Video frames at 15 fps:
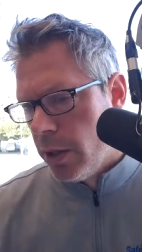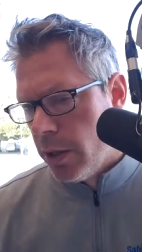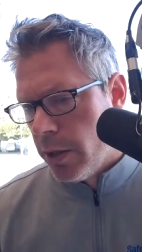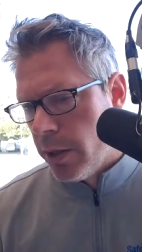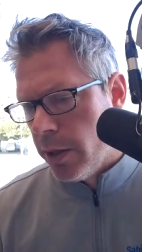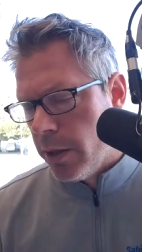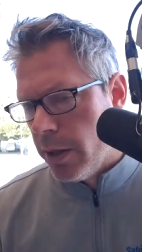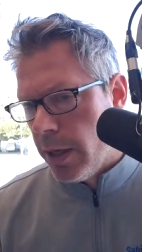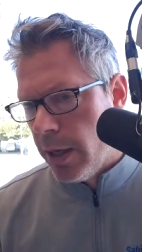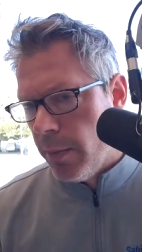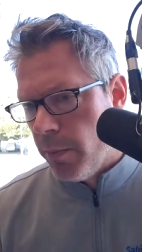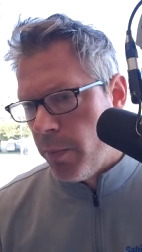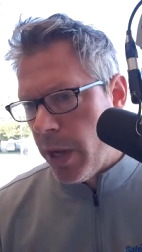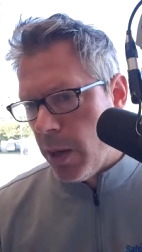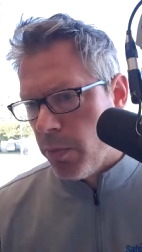
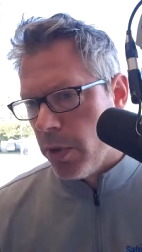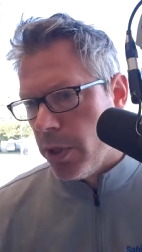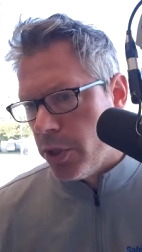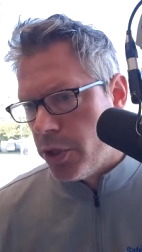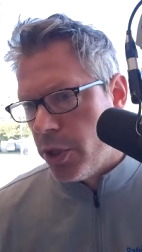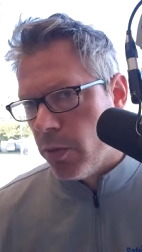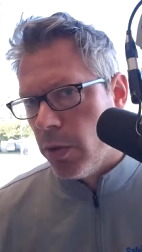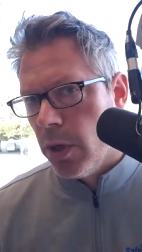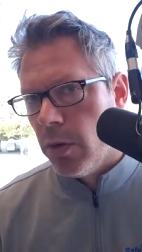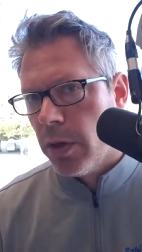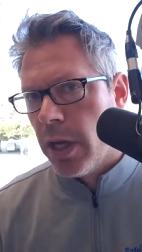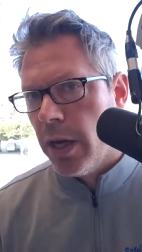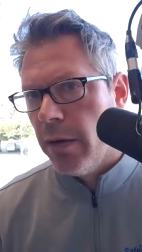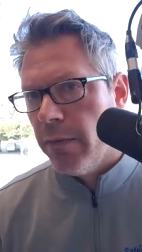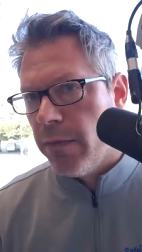her paper that she
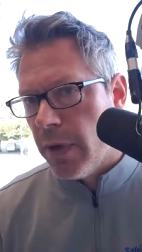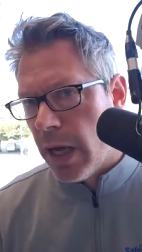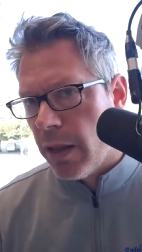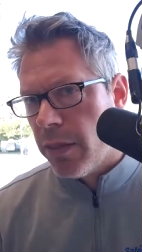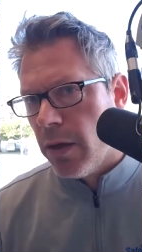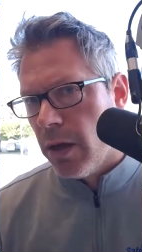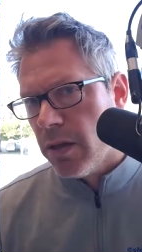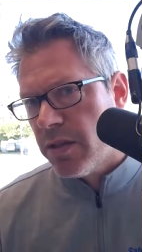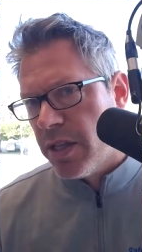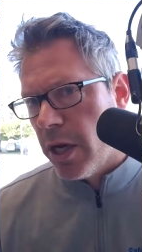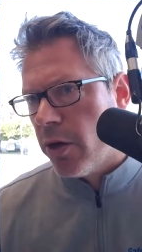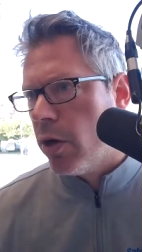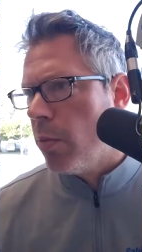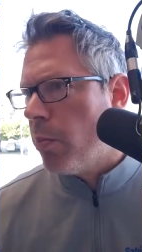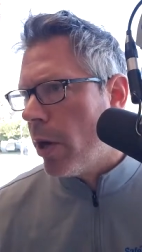wrote kind of, I thought,
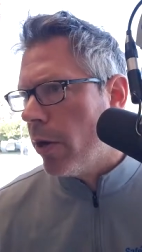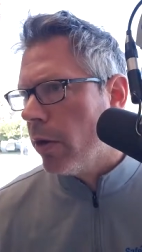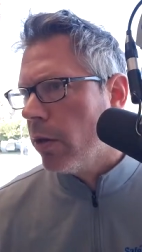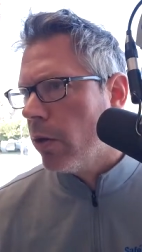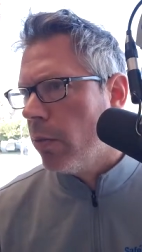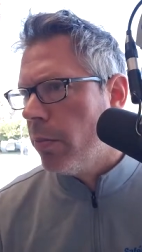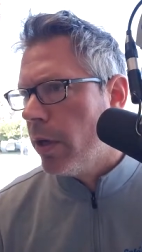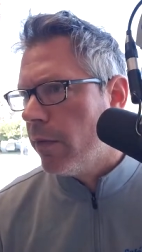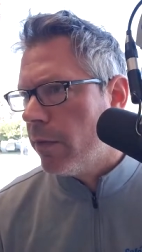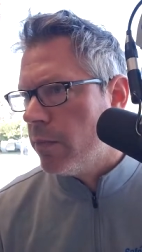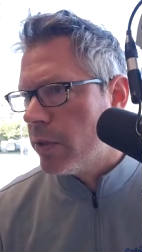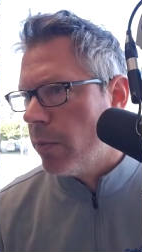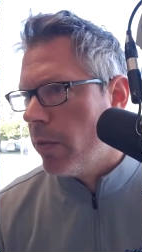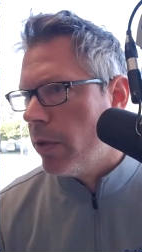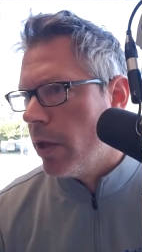set her apart a little bit
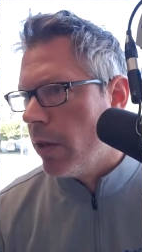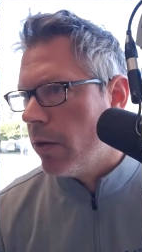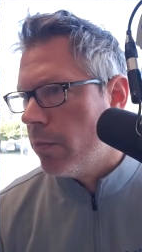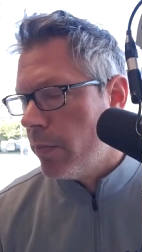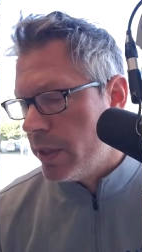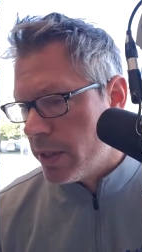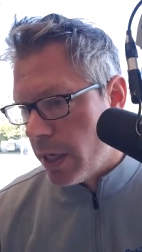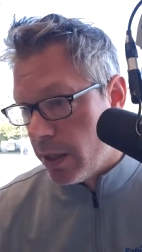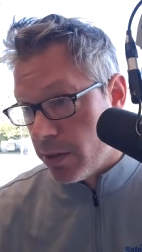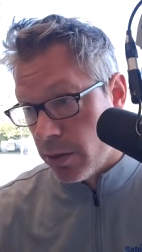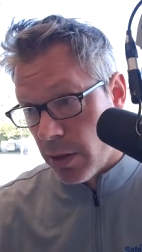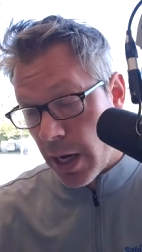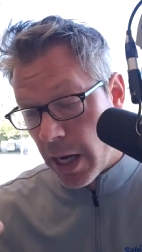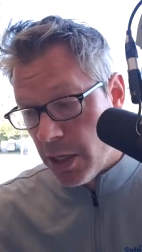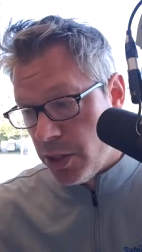from some of the other, besides
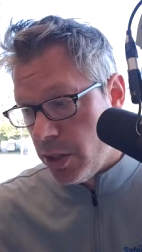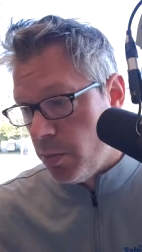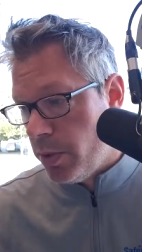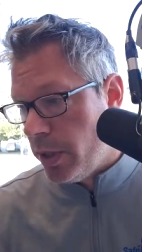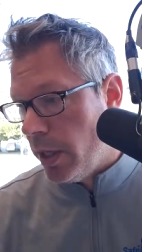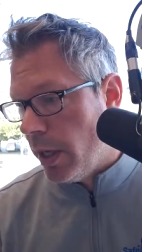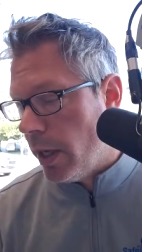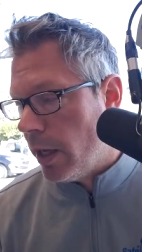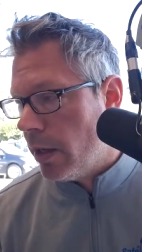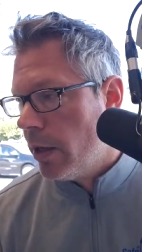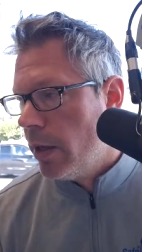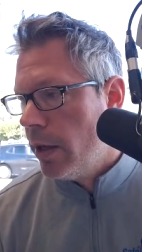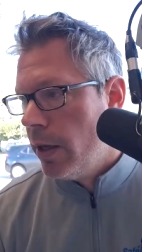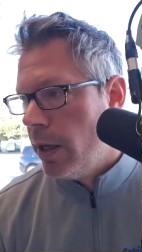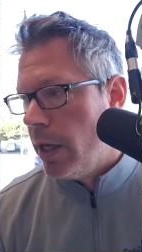her high GPA
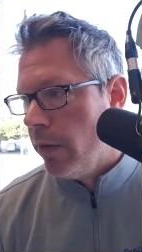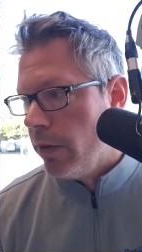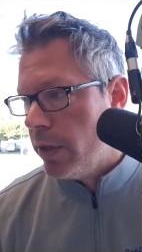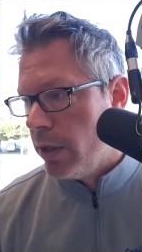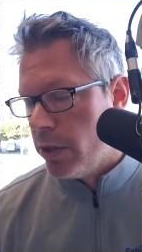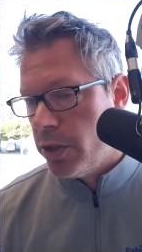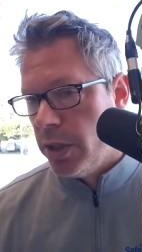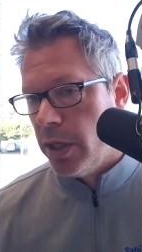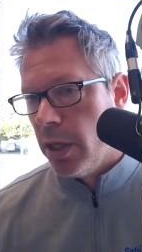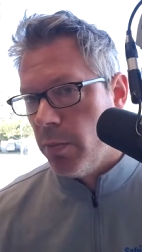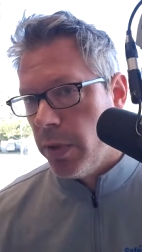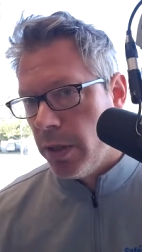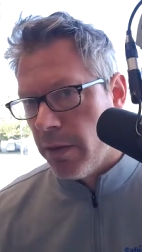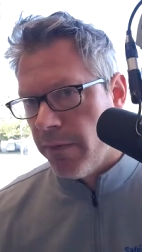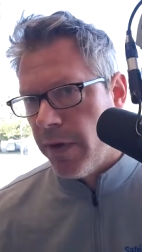and everything she did.
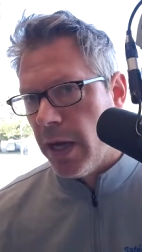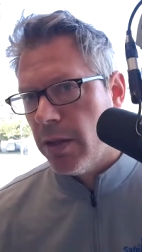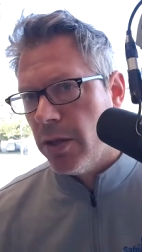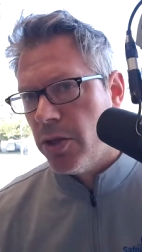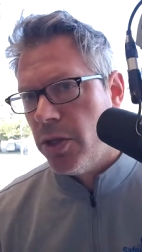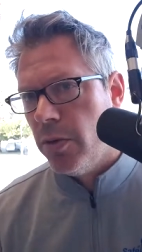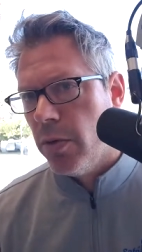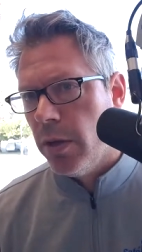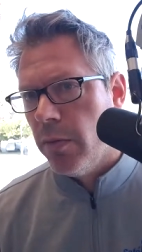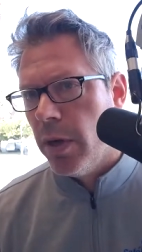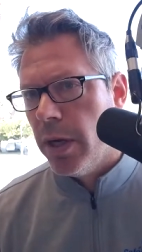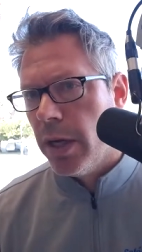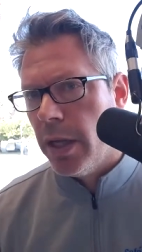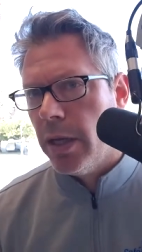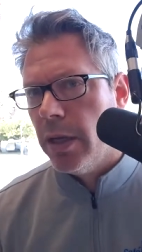But the fact that she really
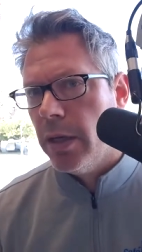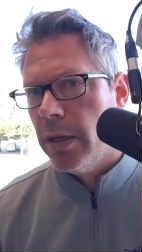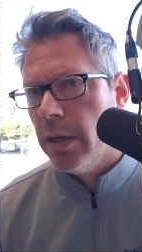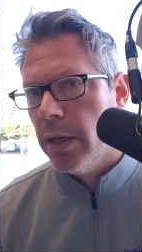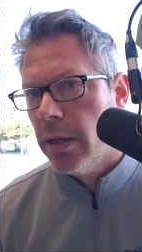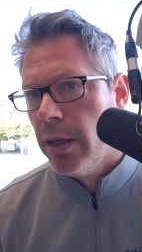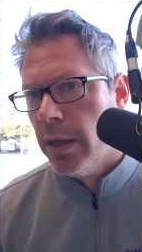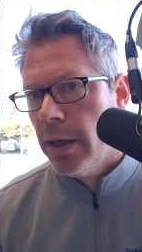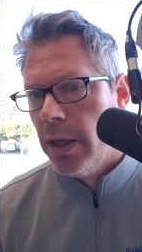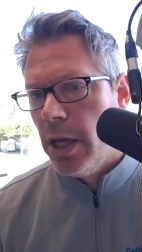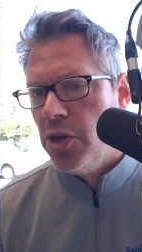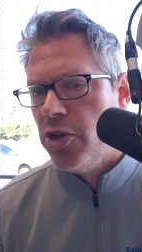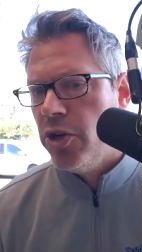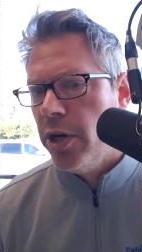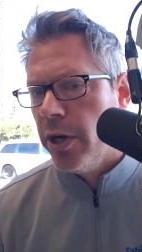wanted to get into
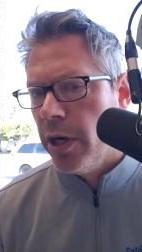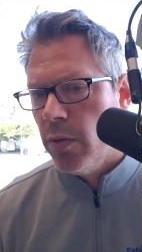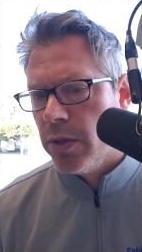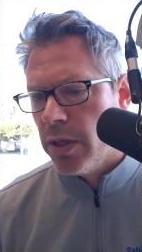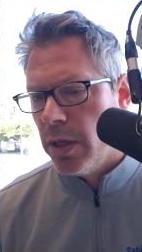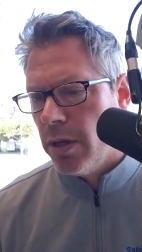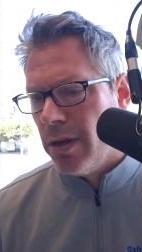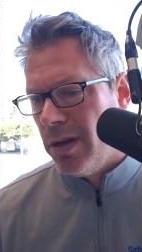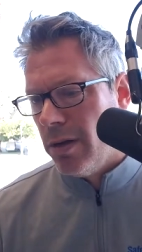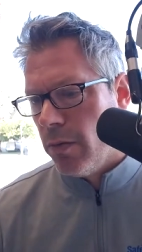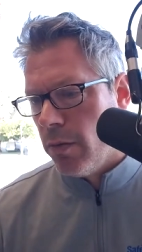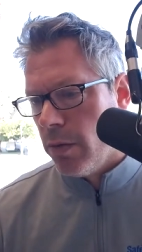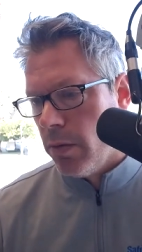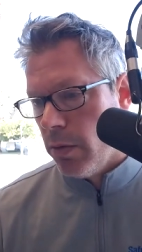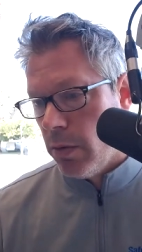engineering was
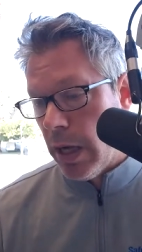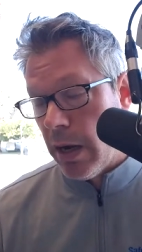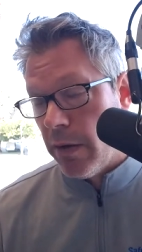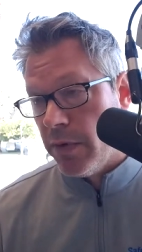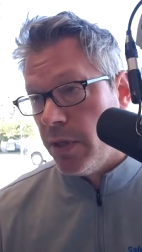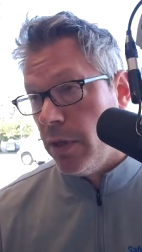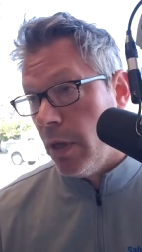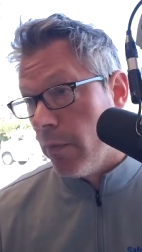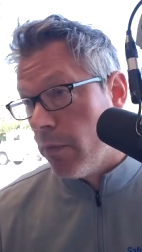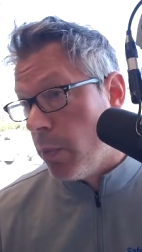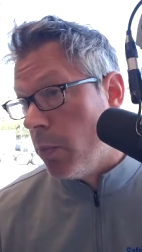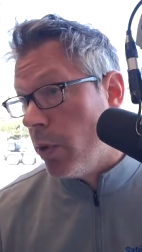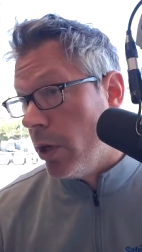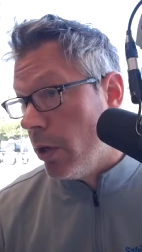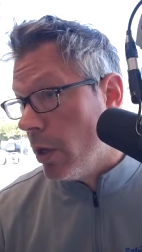obviously you have to
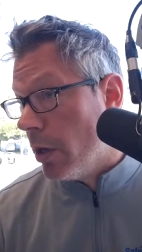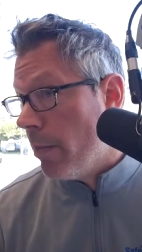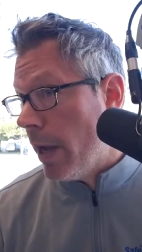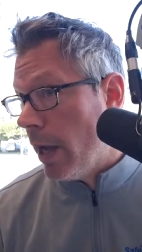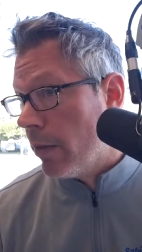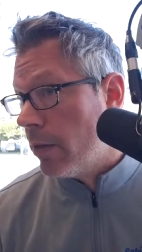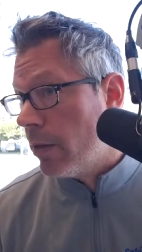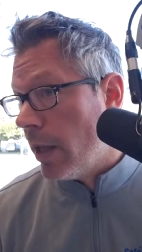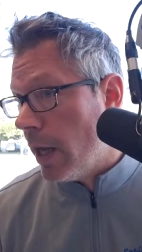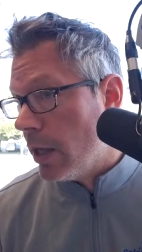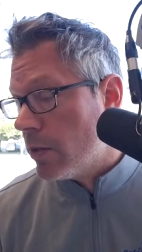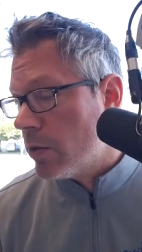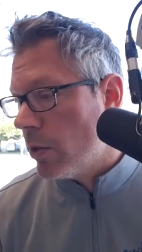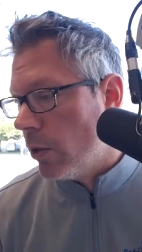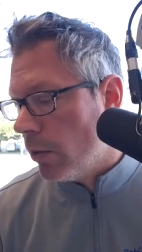be pretty good at math for
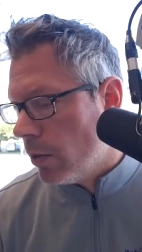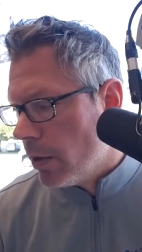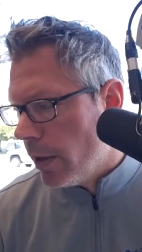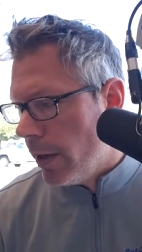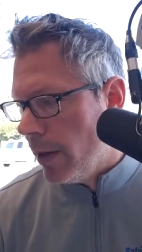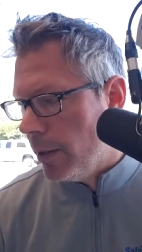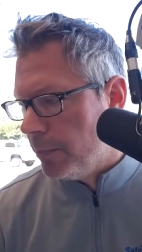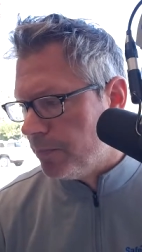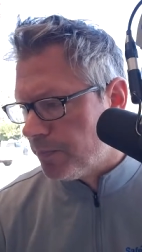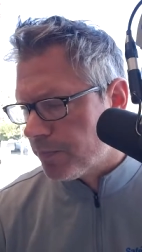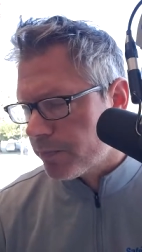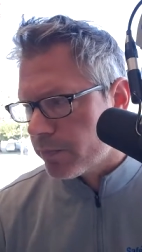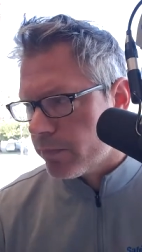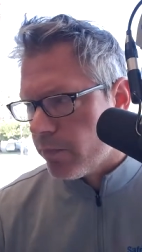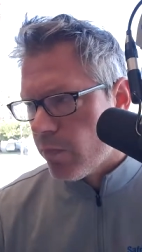that. So
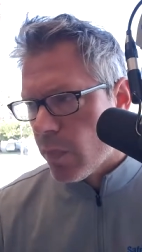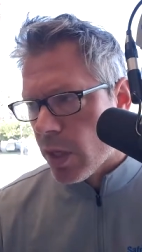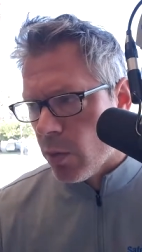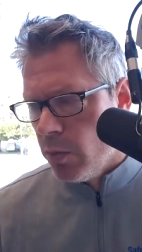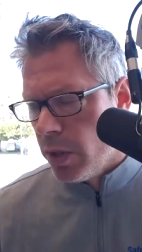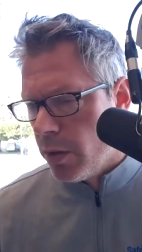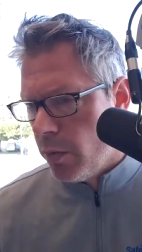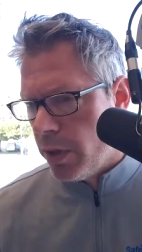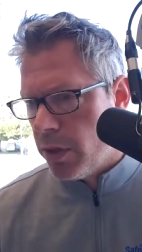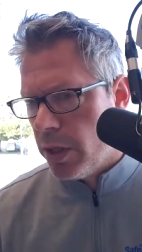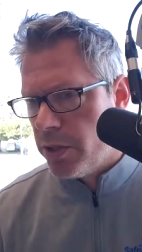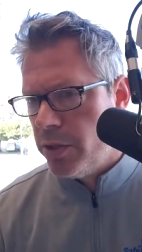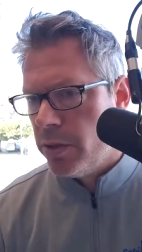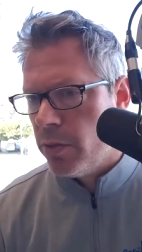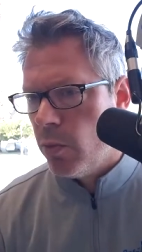we
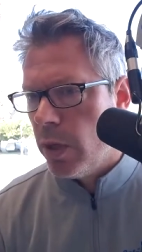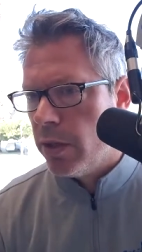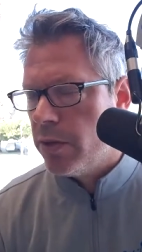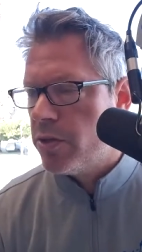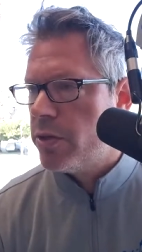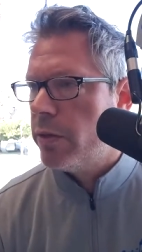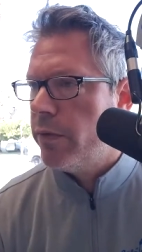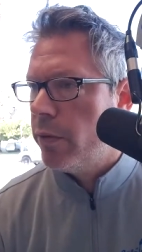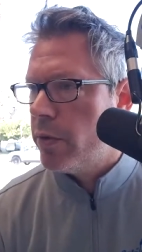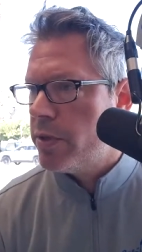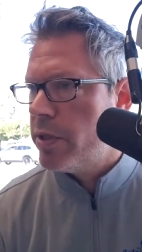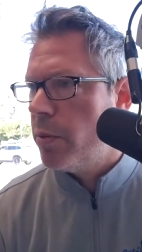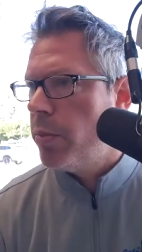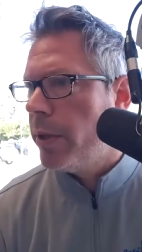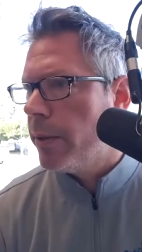thought she was a well-deserving
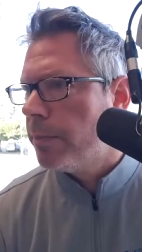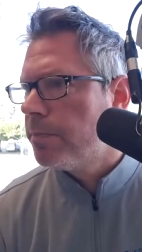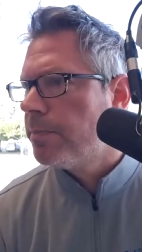recipient.